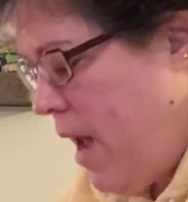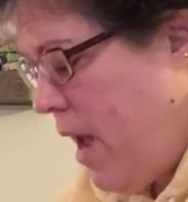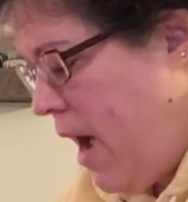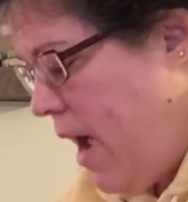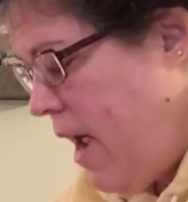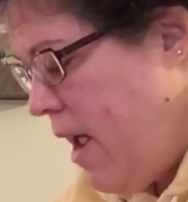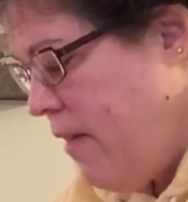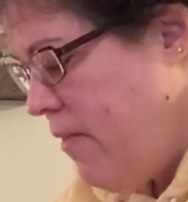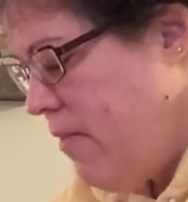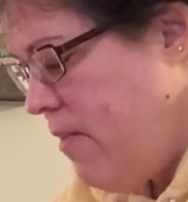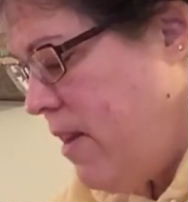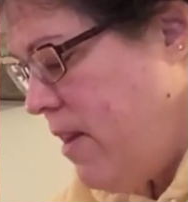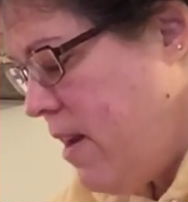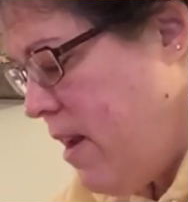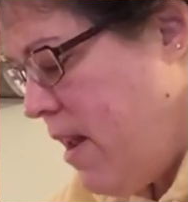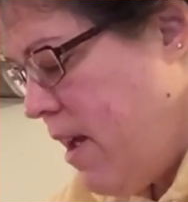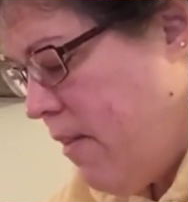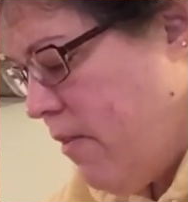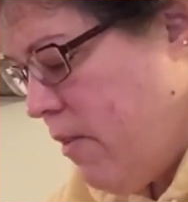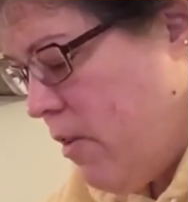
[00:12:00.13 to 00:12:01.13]
I have
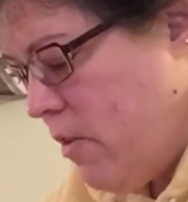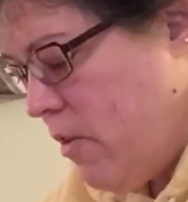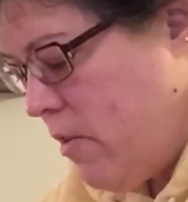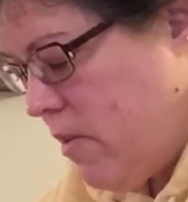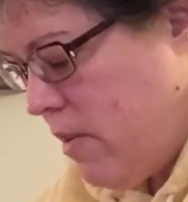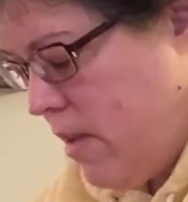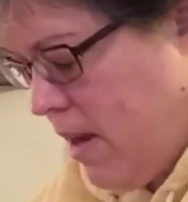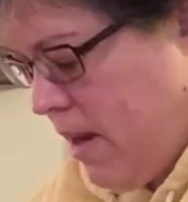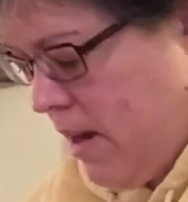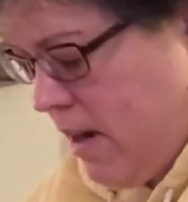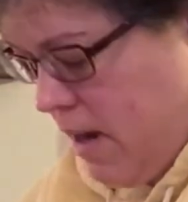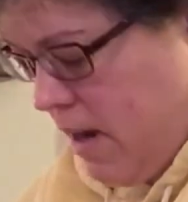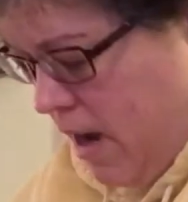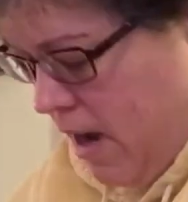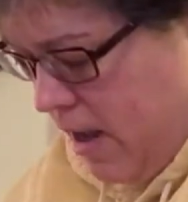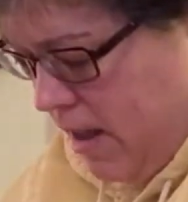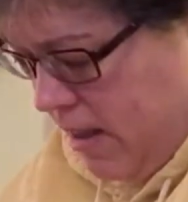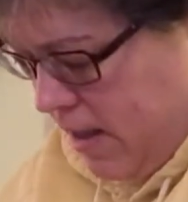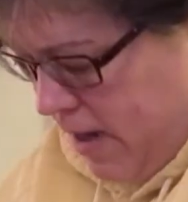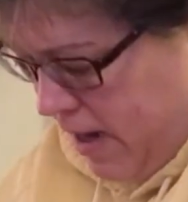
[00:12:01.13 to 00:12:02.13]
never seen
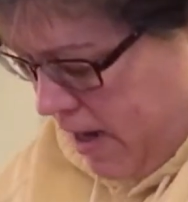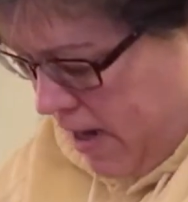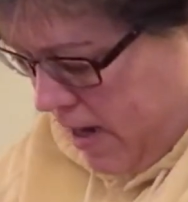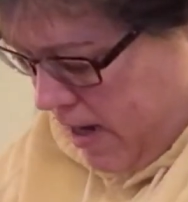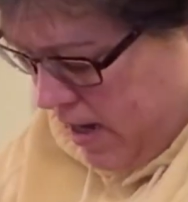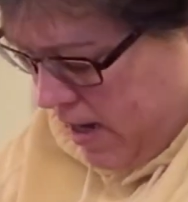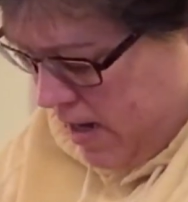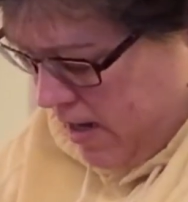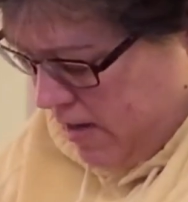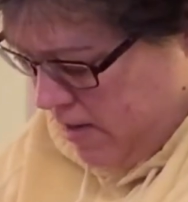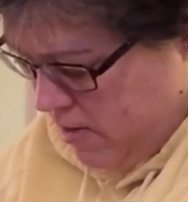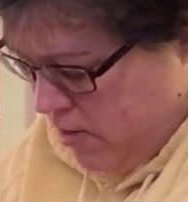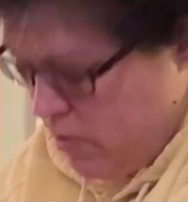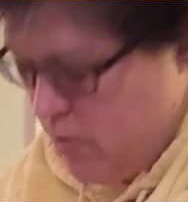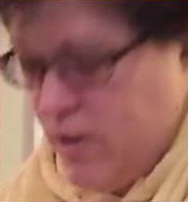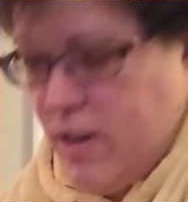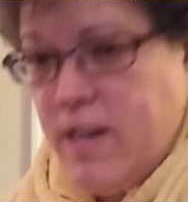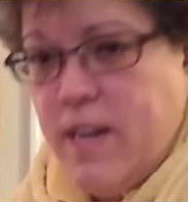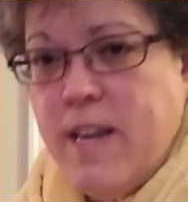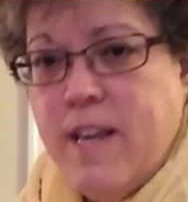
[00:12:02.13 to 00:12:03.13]
Ollie, he's
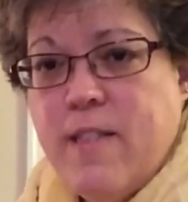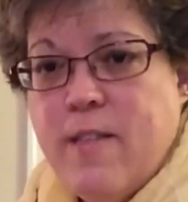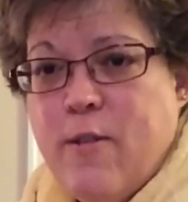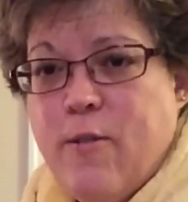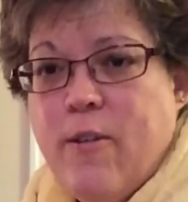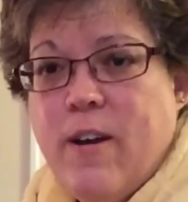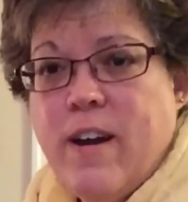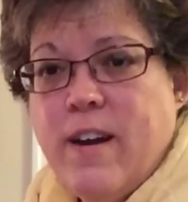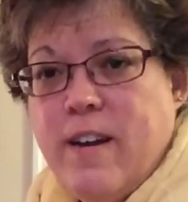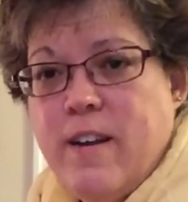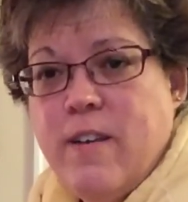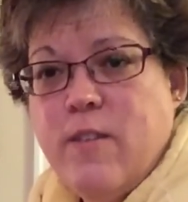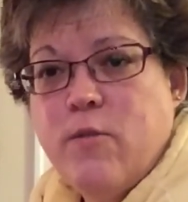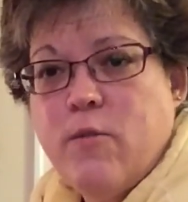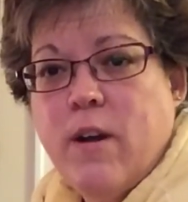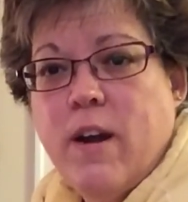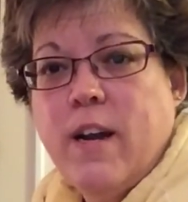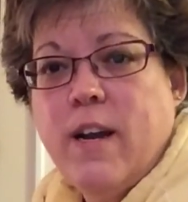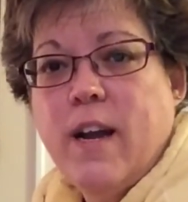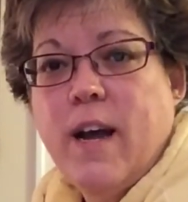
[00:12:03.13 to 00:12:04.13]
doing teeth grindies
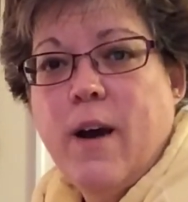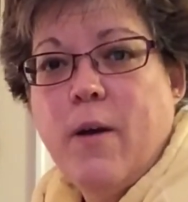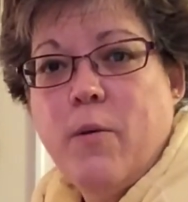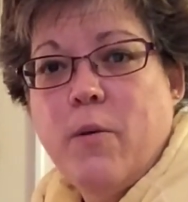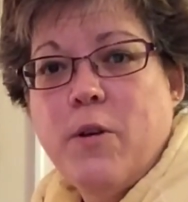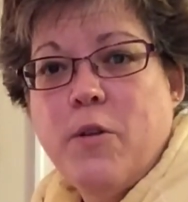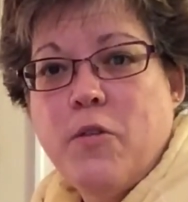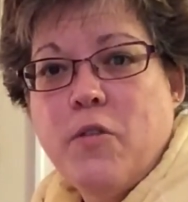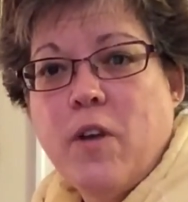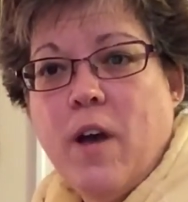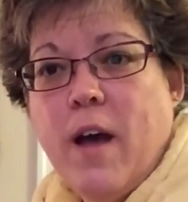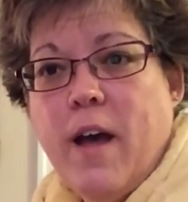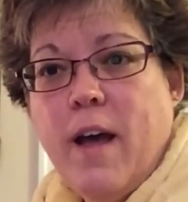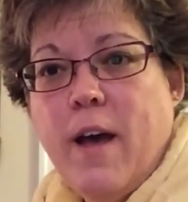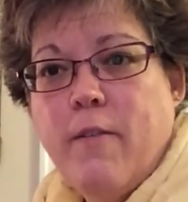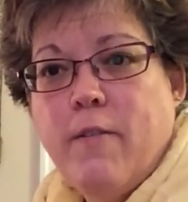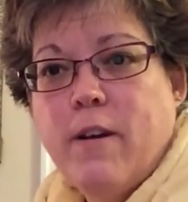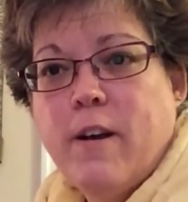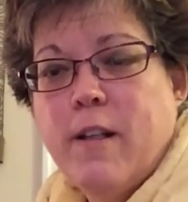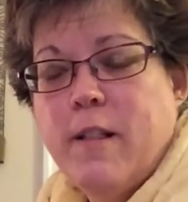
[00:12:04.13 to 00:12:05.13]
right now, which I
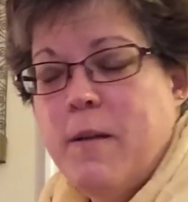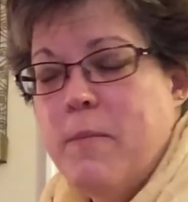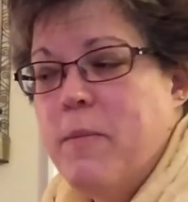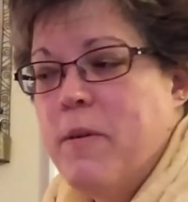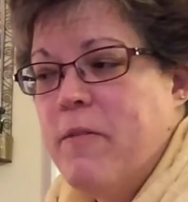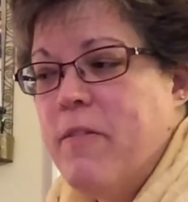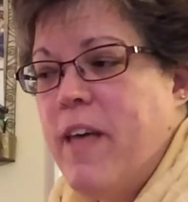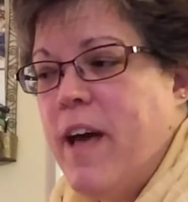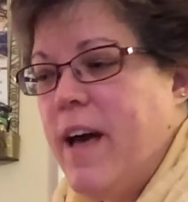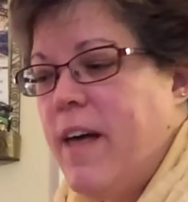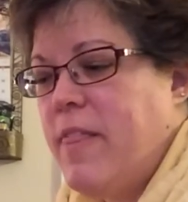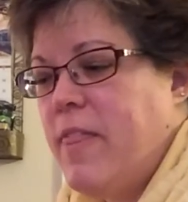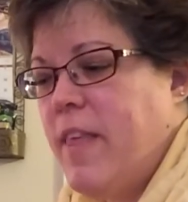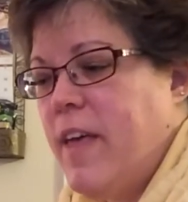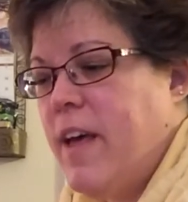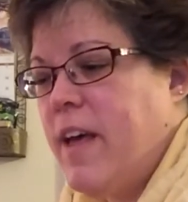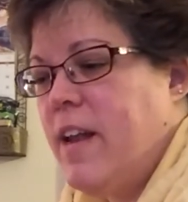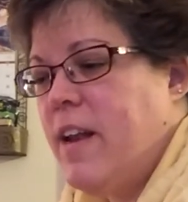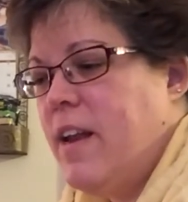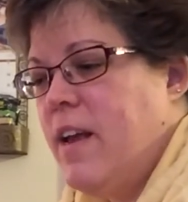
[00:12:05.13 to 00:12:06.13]
have a clip of
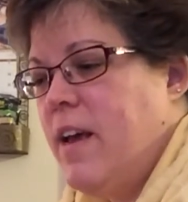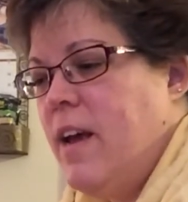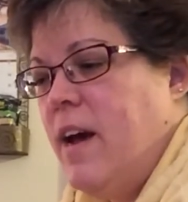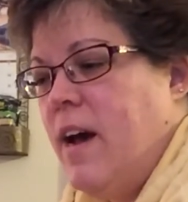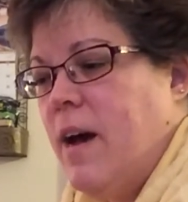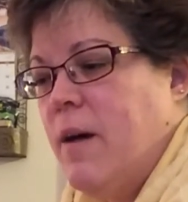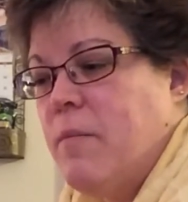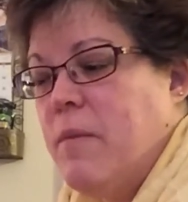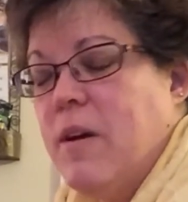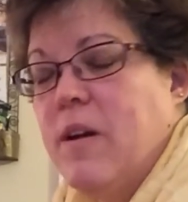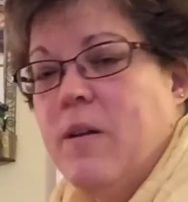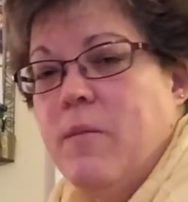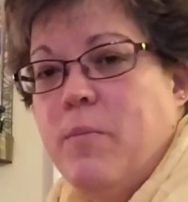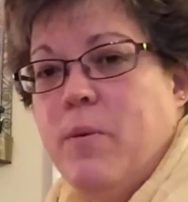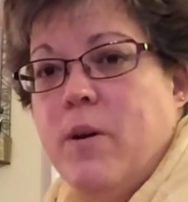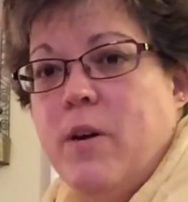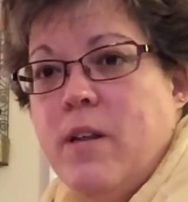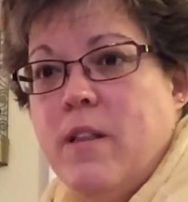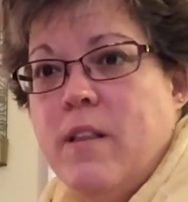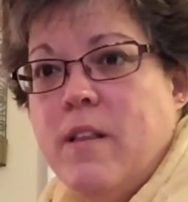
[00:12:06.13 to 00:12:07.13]
that I'm going to
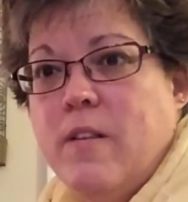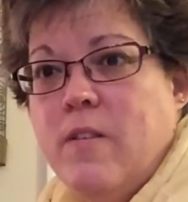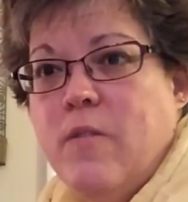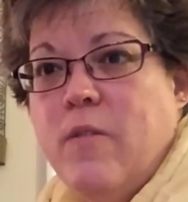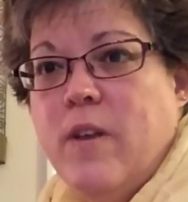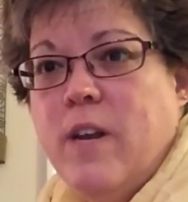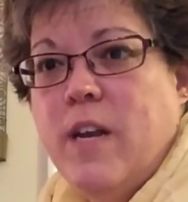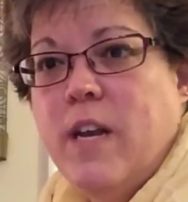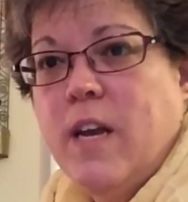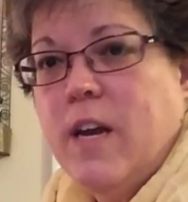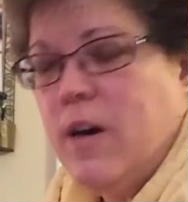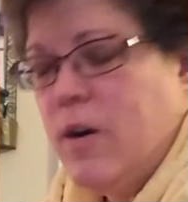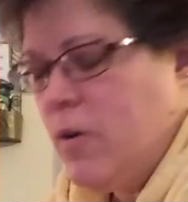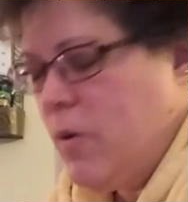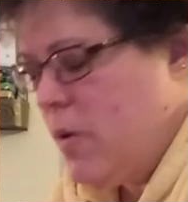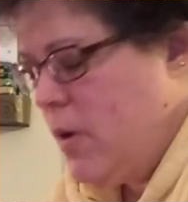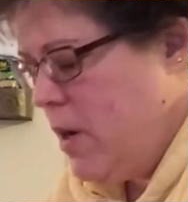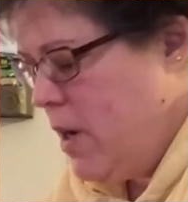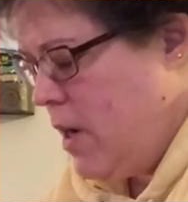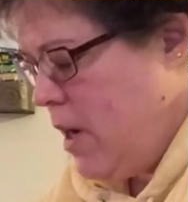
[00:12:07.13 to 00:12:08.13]
put in this video
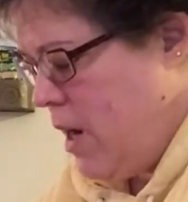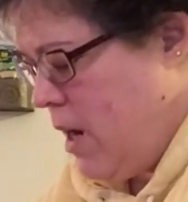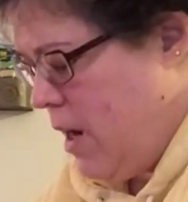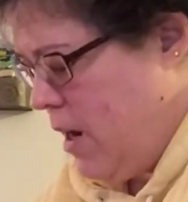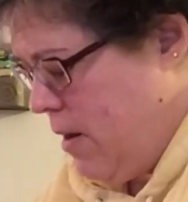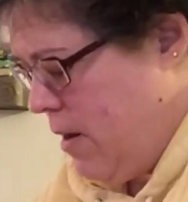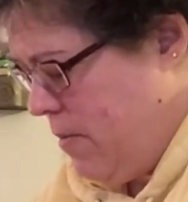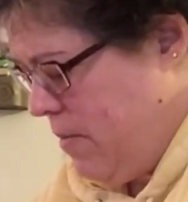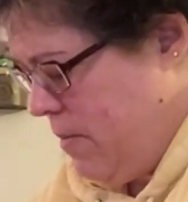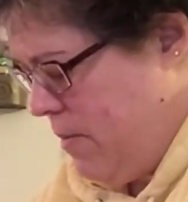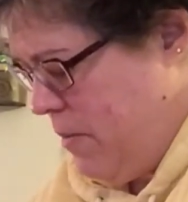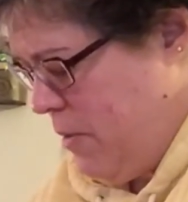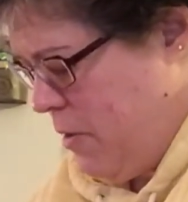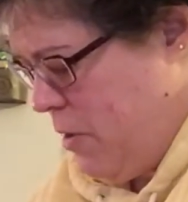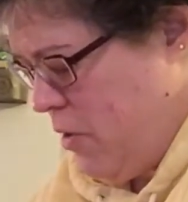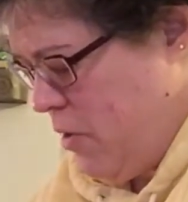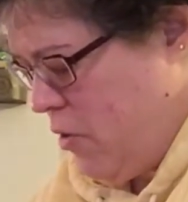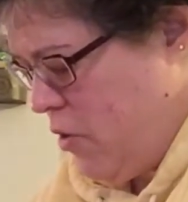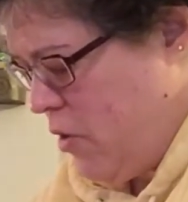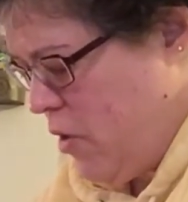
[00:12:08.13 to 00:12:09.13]

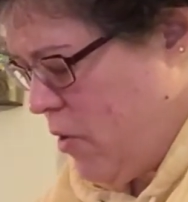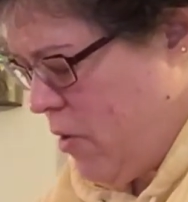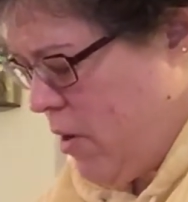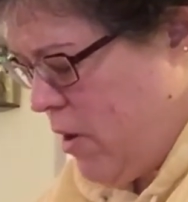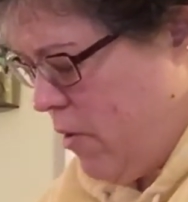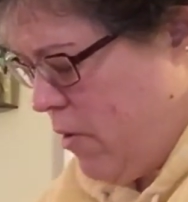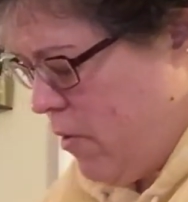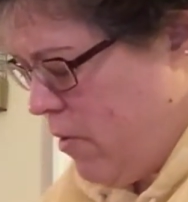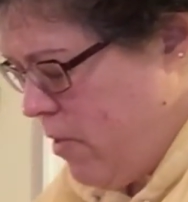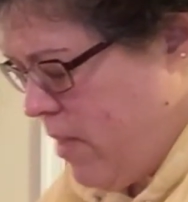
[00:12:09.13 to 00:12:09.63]
to show you.